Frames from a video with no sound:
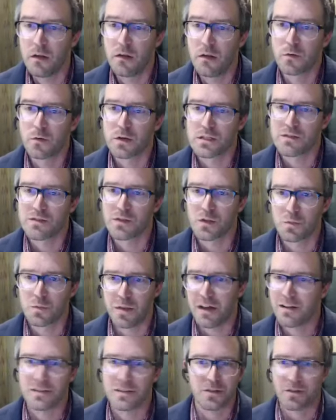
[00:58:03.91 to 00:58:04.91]
Whereas if those
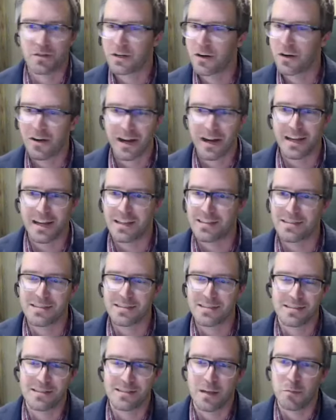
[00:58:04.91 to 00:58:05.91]
ballots are in our
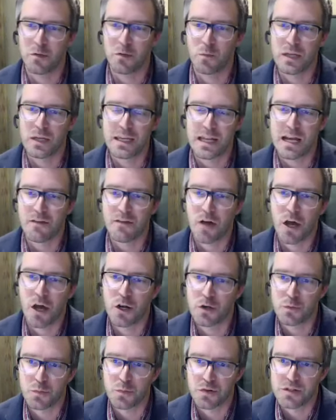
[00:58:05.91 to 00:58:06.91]
hands, I mean, we could have
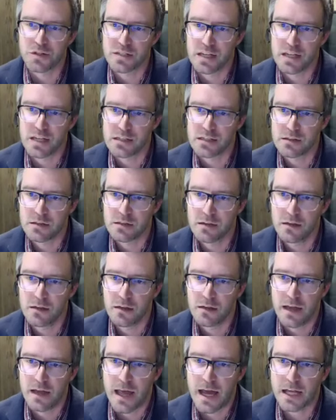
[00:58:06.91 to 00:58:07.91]
100%
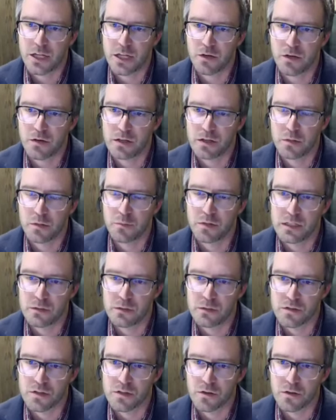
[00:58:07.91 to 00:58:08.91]
accurate,
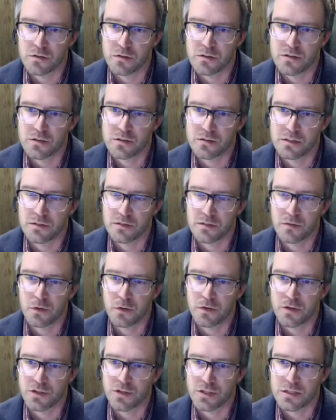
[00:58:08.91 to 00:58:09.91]
complete results if
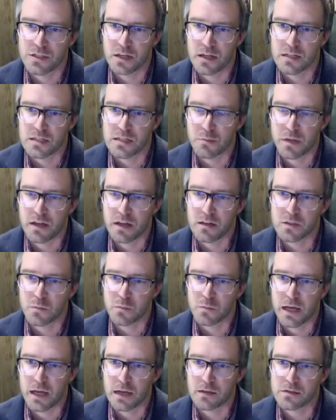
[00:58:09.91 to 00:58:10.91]
voters just got us the ballots
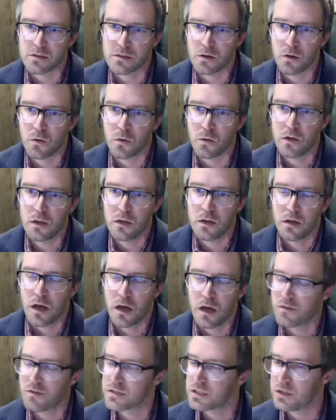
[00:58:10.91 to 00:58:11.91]
back. So
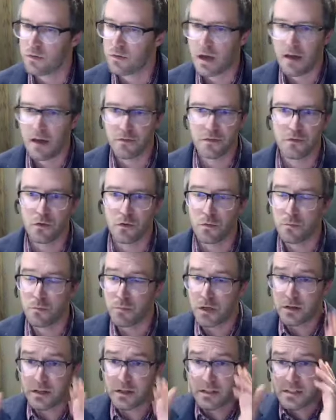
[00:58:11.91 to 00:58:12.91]
obviously you have the full
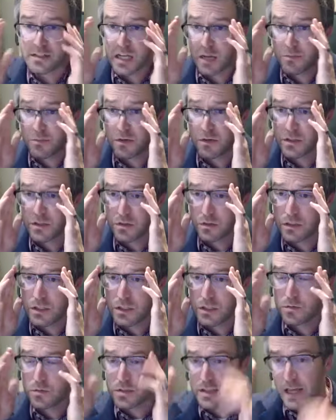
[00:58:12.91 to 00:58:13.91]
period of time. You can certainly
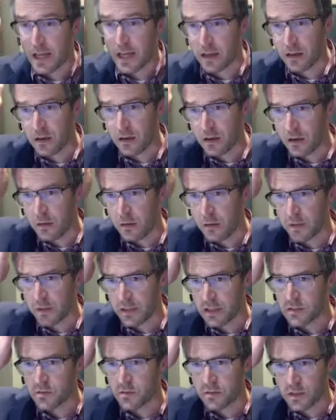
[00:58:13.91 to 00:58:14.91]
use that. But
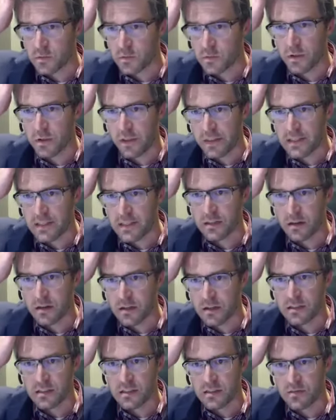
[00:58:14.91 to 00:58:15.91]
that's one of the things that
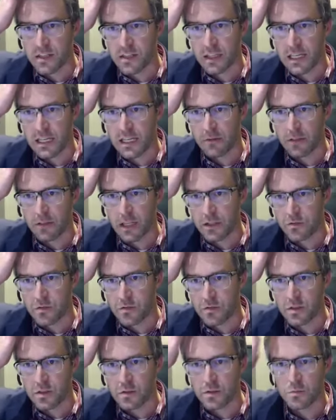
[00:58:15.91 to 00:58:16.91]
causes a delay in election
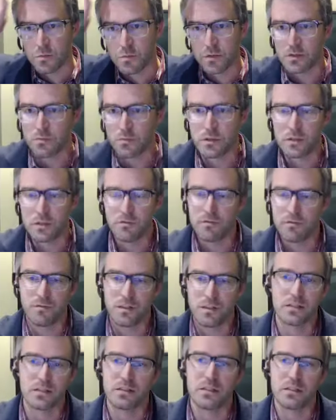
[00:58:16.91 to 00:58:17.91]
results, because we
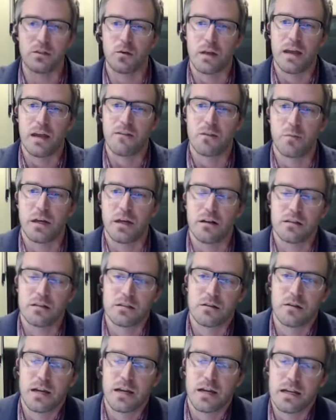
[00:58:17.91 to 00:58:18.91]
physically don't have the ballots
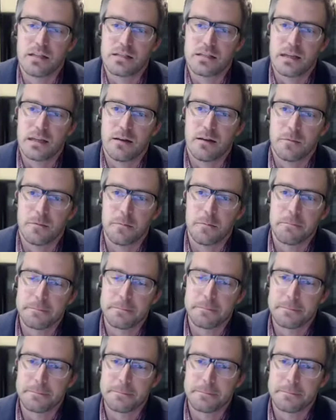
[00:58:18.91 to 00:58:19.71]
in our hands to count them.